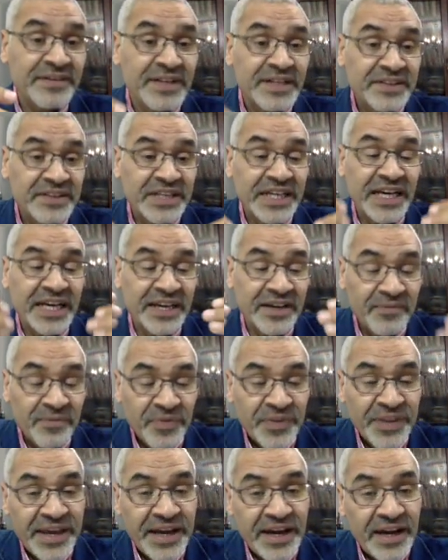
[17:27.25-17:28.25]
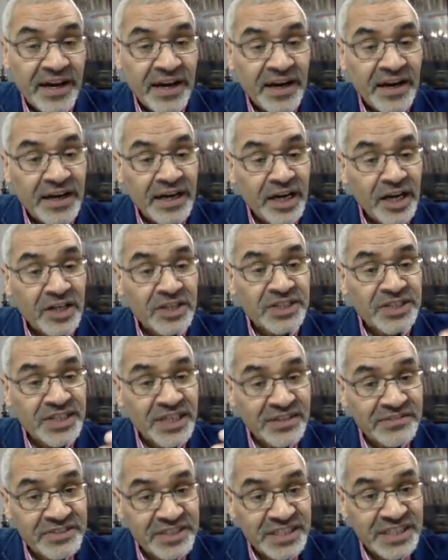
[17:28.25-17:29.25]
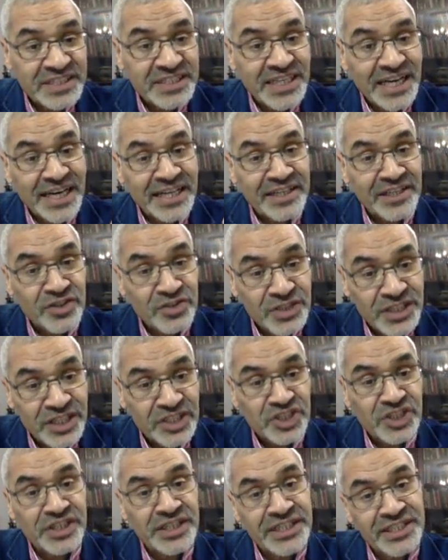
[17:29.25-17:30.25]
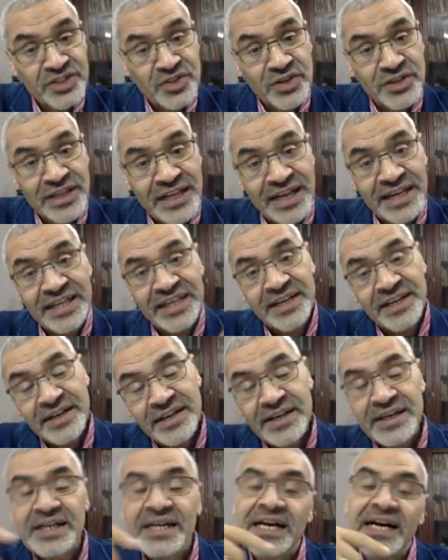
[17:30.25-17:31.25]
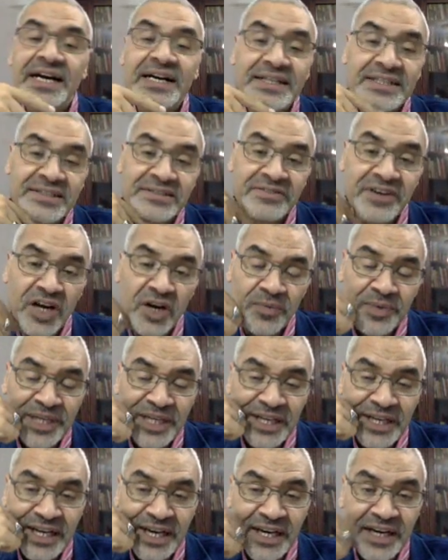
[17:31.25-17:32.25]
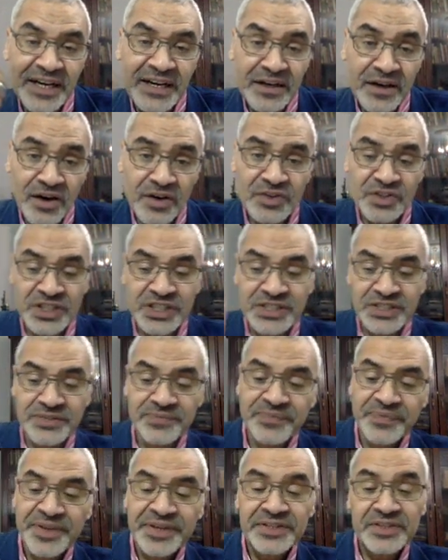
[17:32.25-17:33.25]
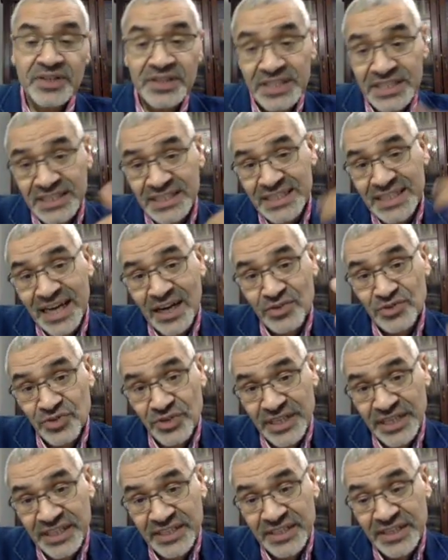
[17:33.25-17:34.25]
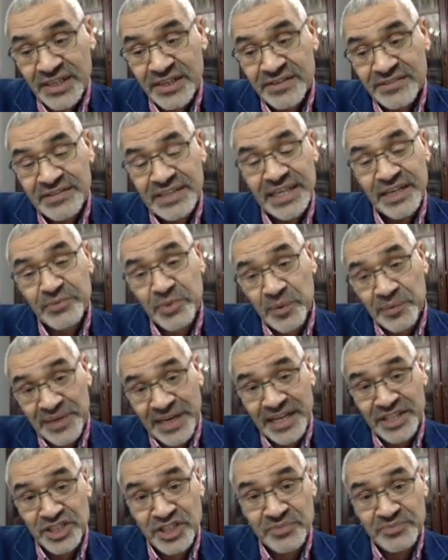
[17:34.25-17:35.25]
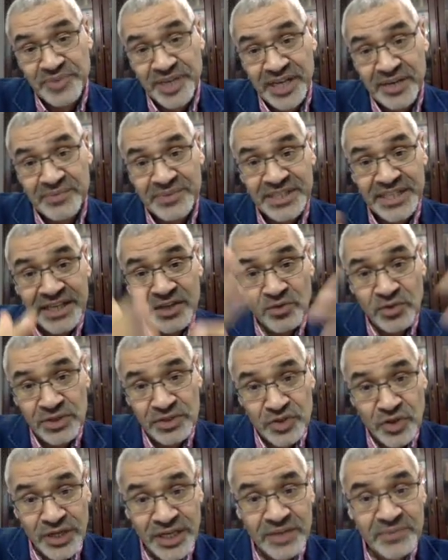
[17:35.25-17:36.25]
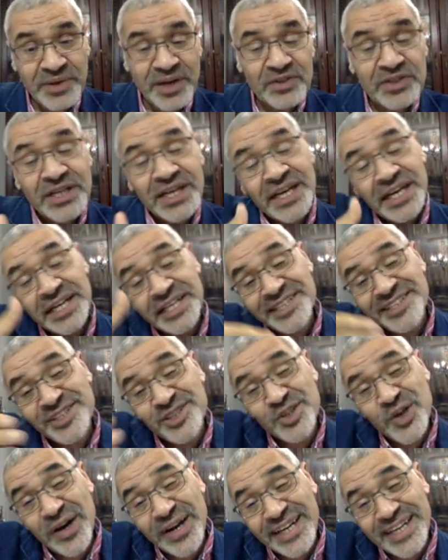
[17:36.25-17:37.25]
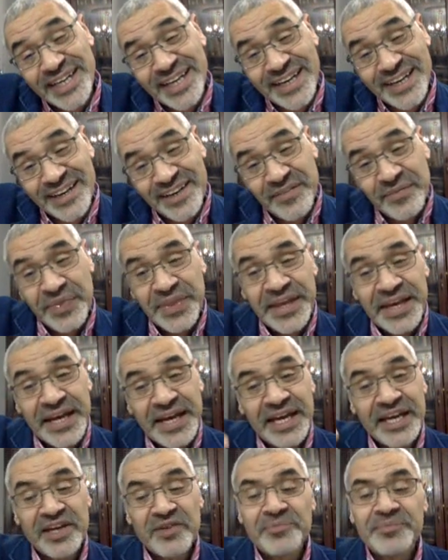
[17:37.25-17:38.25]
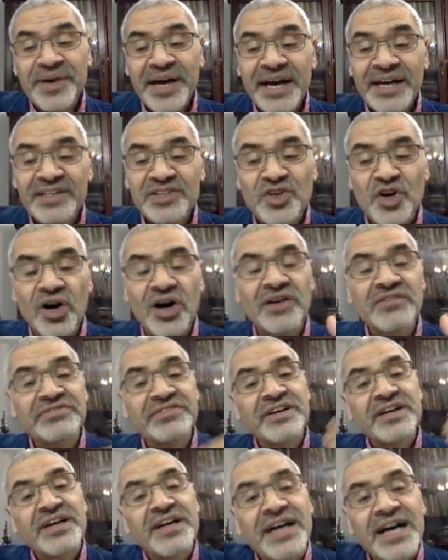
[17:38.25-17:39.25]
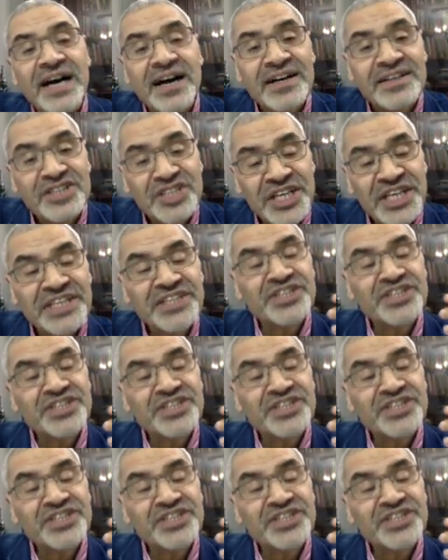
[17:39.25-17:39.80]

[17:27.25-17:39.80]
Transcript: the health services and nutrition is not like developing countries. So this is how to read the population pyramid. Here we're talking about historical impact of change